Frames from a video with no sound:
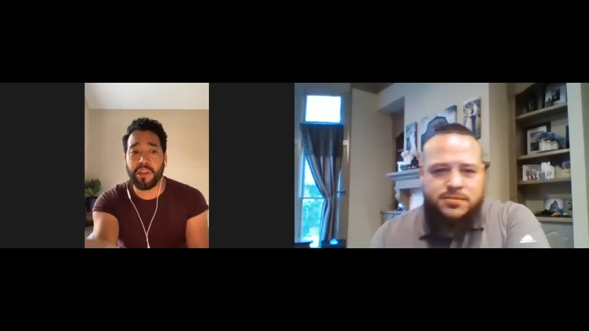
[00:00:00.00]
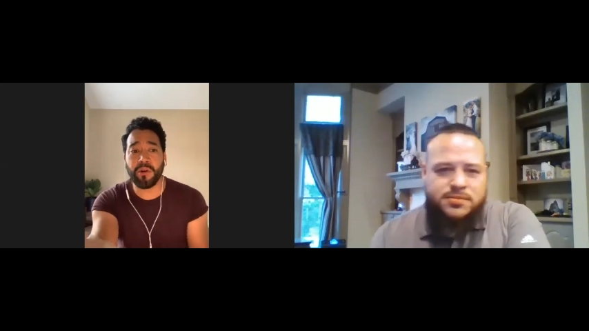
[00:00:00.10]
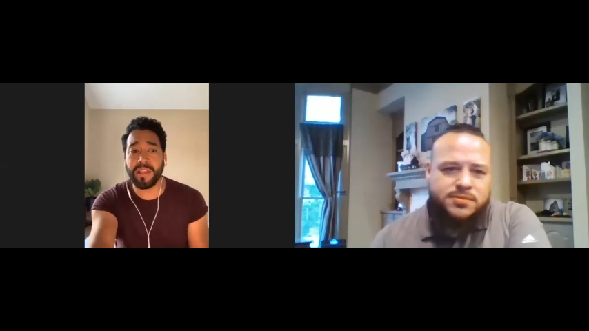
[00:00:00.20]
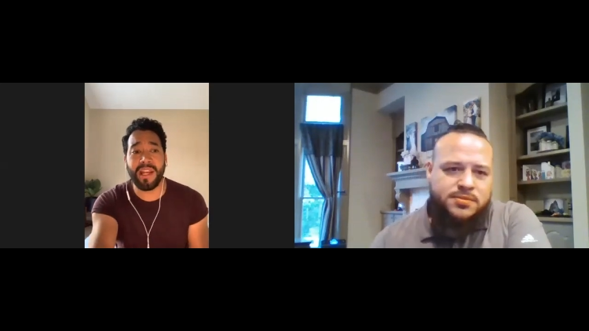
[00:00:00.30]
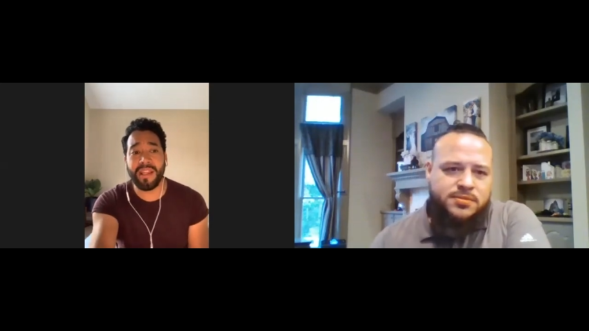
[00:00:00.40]
Speaker 1: you're
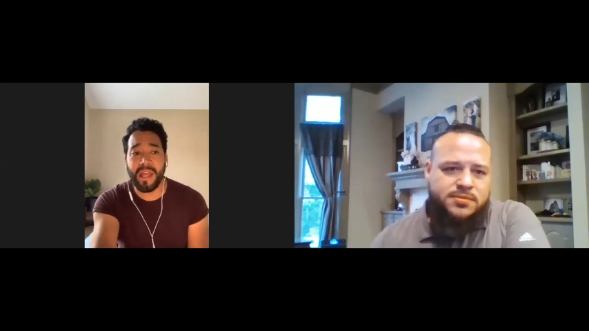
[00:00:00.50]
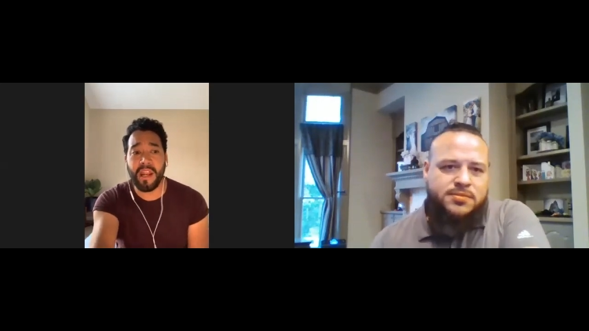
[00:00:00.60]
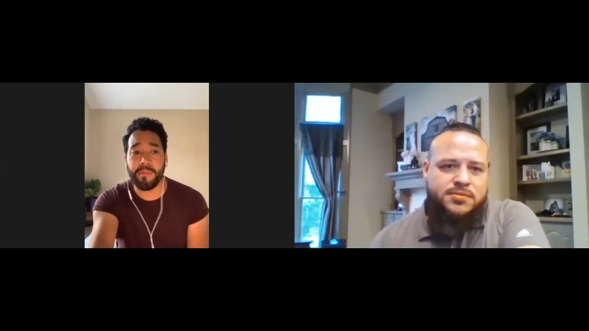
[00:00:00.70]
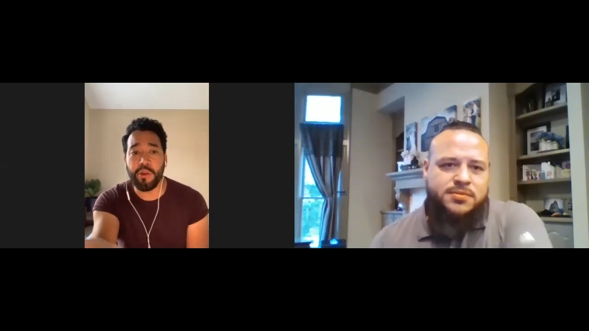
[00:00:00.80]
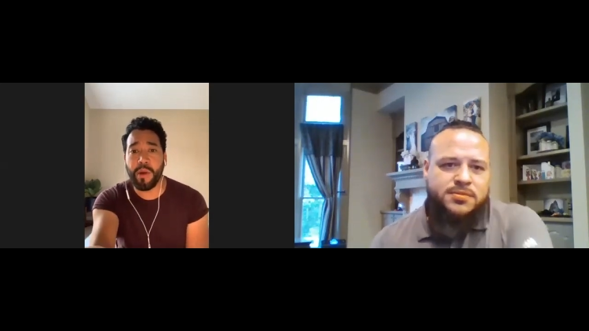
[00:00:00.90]
leading that up.
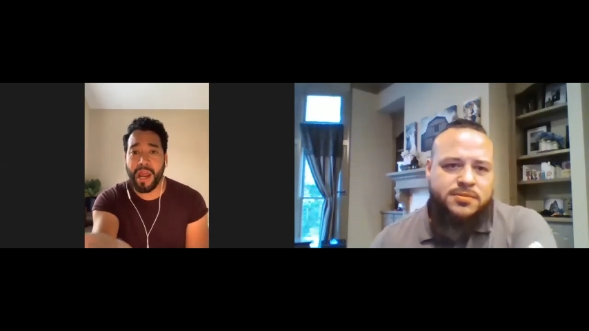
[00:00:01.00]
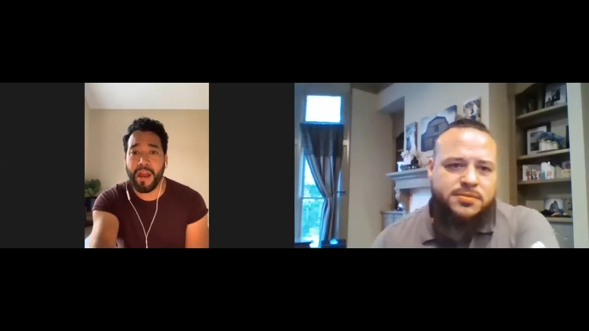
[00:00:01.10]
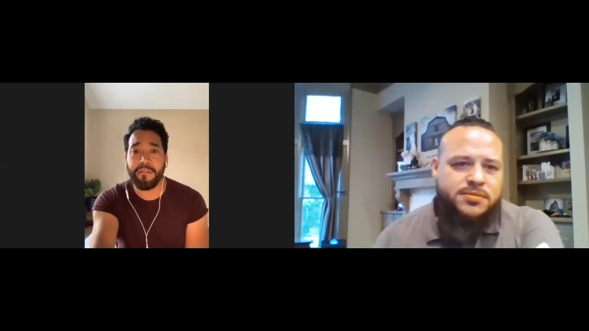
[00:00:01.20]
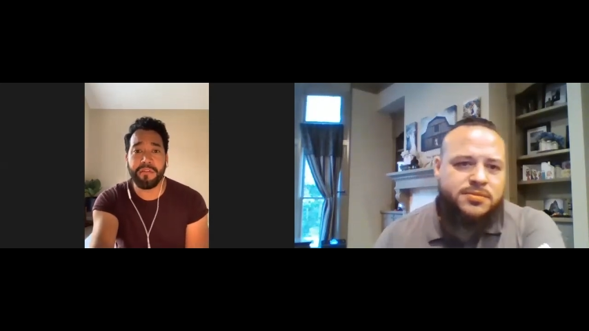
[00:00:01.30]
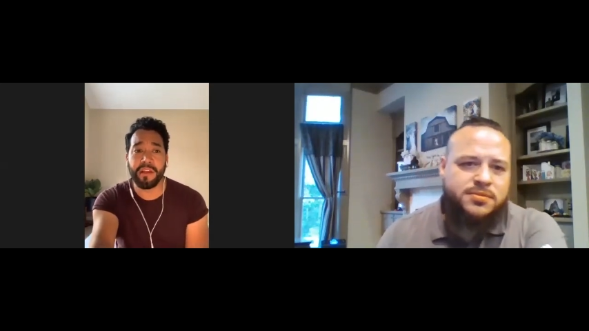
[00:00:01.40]
You have
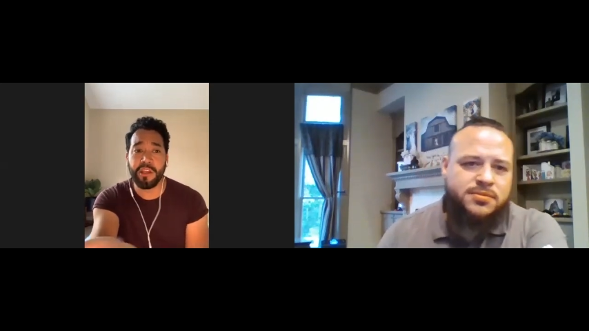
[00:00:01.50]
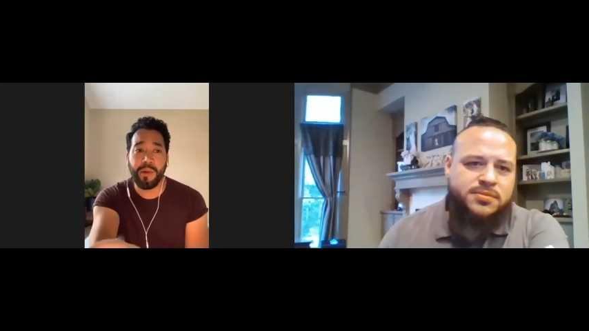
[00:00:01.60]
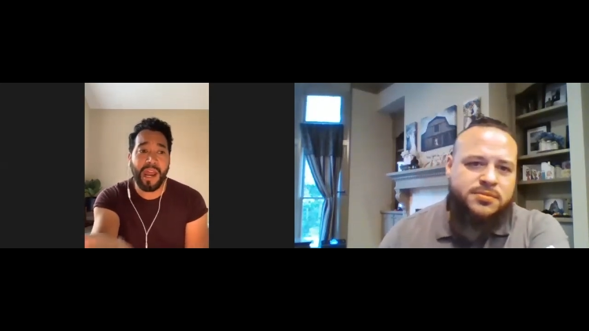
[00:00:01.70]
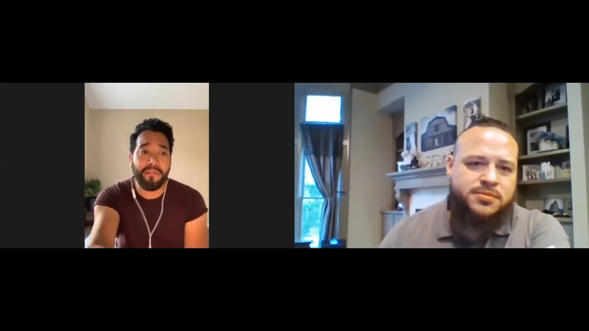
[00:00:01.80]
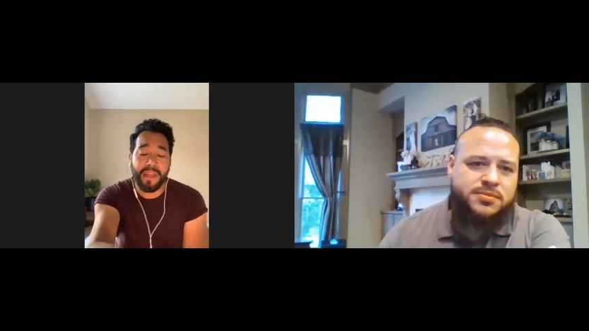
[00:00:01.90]
you
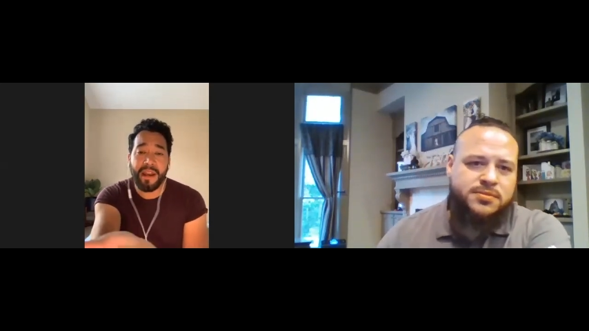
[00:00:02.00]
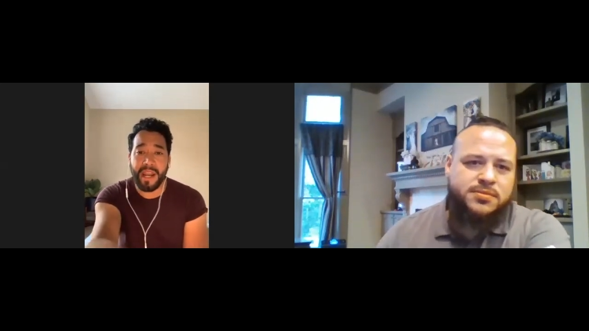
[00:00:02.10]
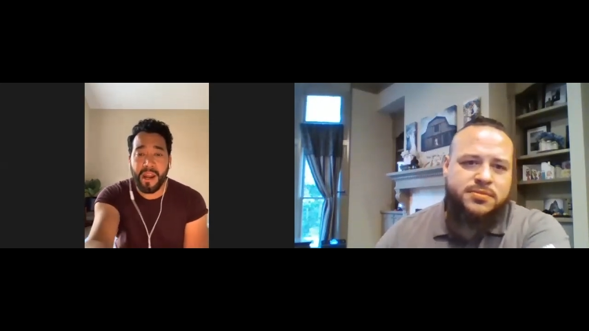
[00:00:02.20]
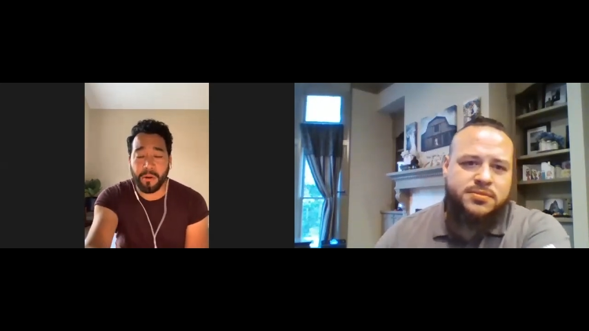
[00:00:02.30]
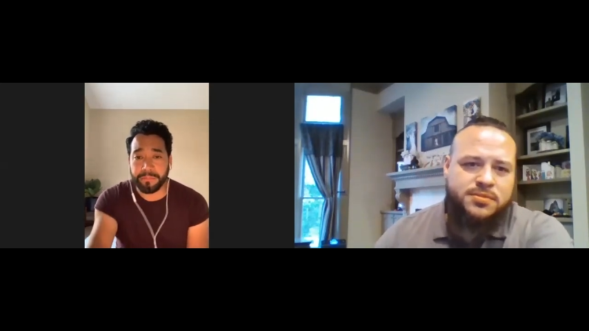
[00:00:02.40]
have that
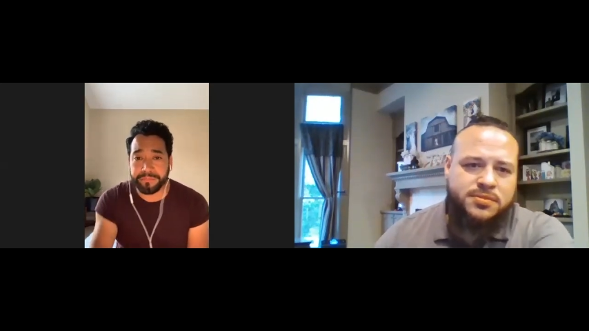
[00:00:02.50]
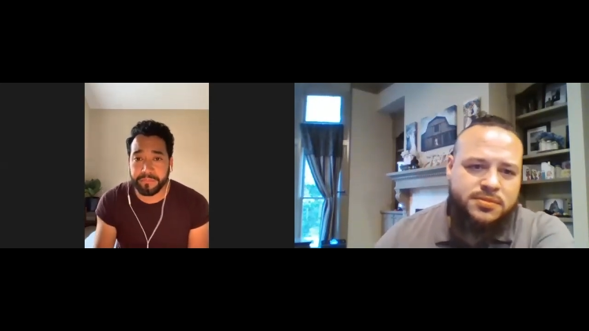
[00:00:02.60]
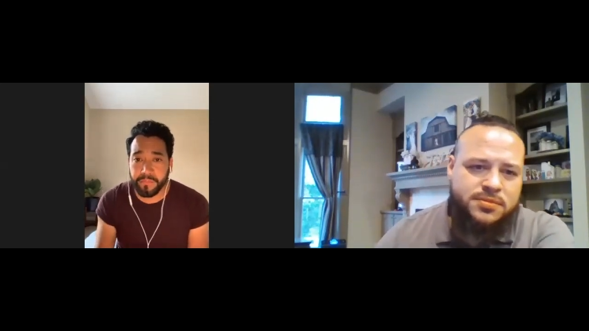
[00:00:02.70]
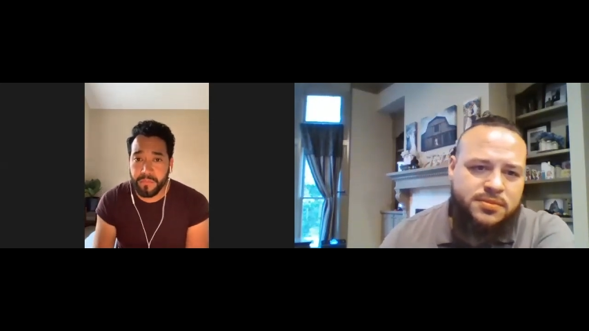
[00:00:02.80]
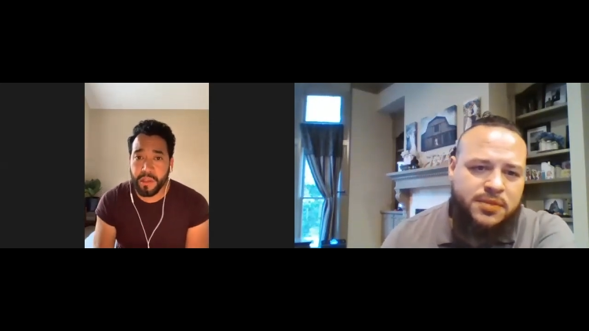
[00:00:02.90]
now.
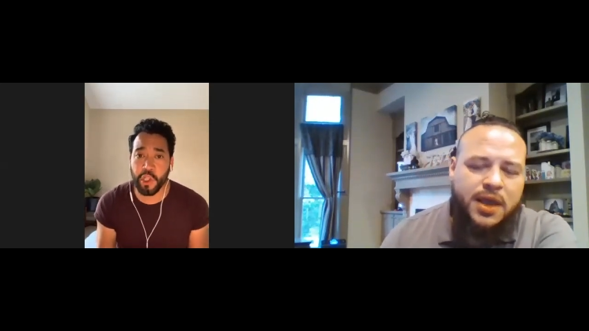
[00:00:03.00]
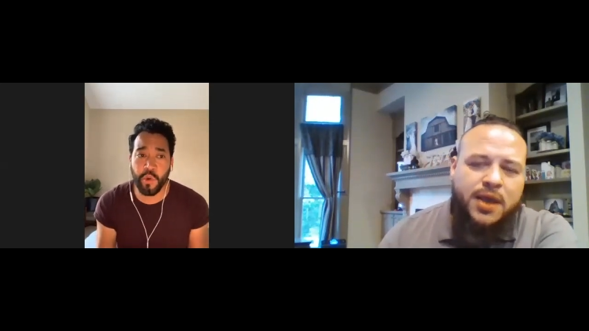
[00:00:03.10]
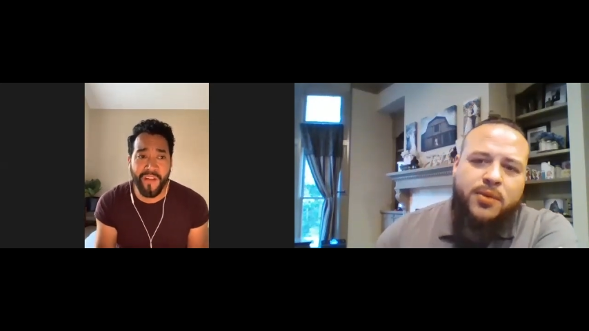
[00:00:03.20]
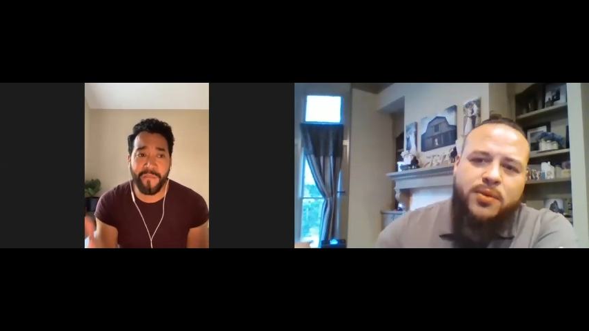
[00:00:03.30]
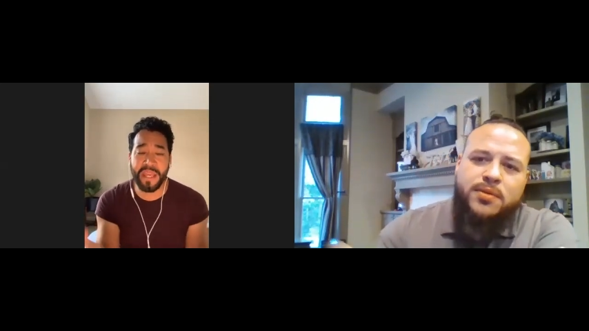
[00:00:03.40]
You
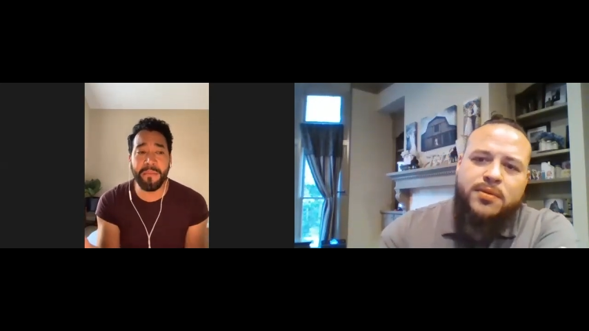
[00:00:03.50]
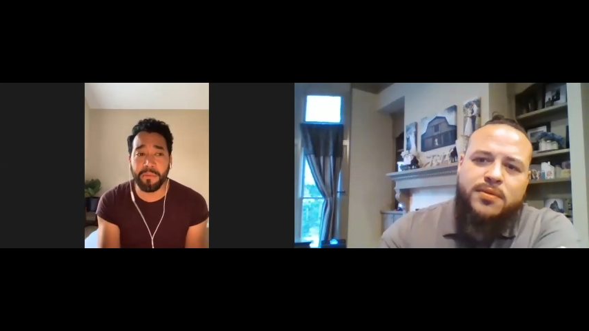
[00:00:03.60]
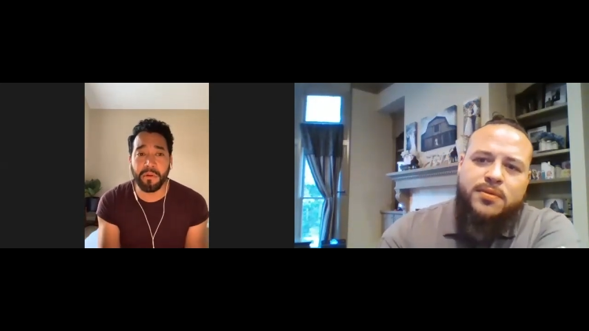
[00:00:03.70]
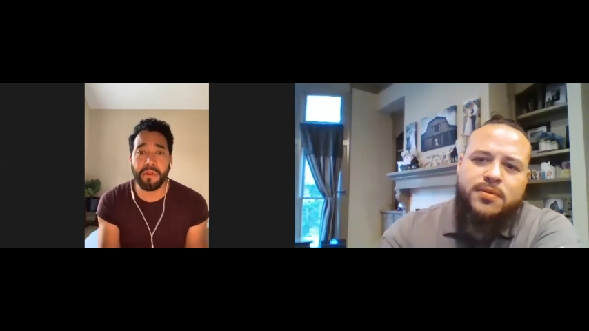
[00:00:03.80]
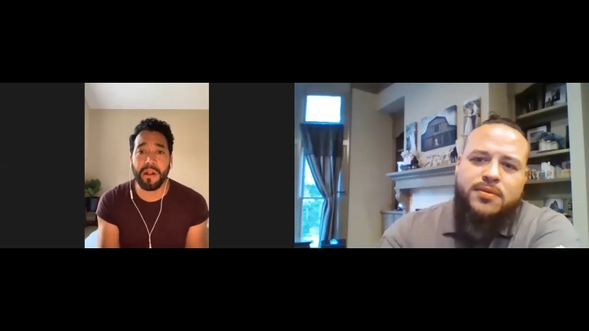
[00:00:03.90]
have people